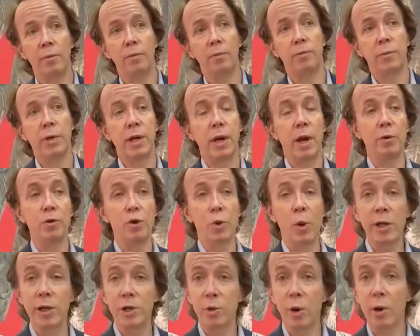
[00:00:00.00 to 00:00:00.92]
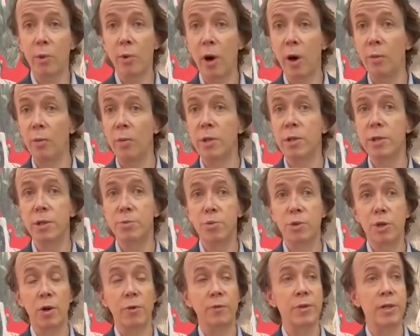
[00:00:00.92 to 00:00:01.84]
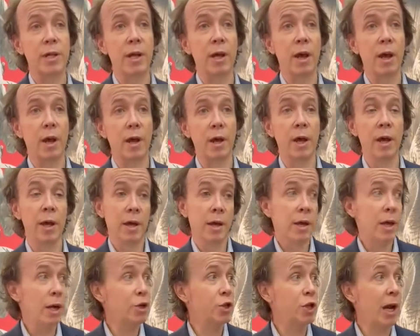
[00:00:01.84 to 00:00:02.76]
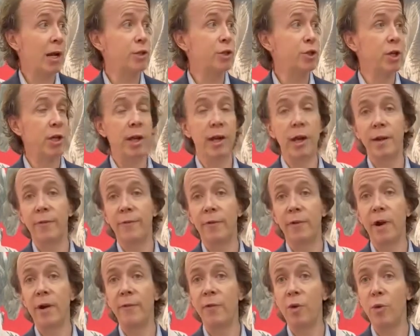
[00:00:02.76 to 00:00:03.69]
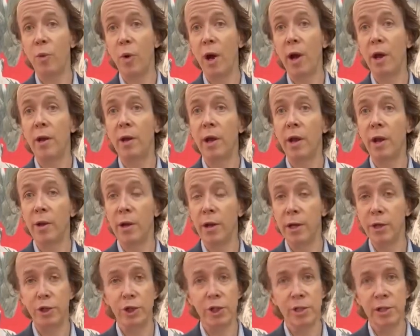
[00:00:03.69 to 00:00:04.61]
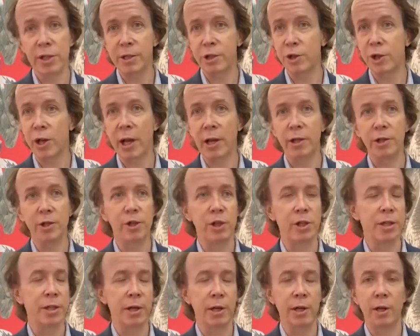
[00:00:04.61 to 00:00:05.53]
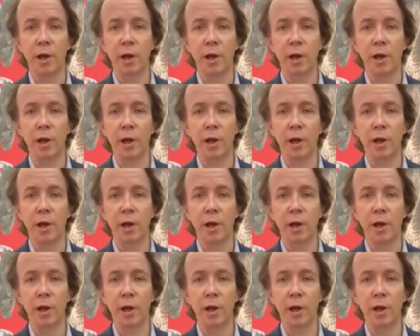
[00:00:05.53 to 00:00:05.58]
2021 was obviously a challenging year for everyone, and logistics challenges and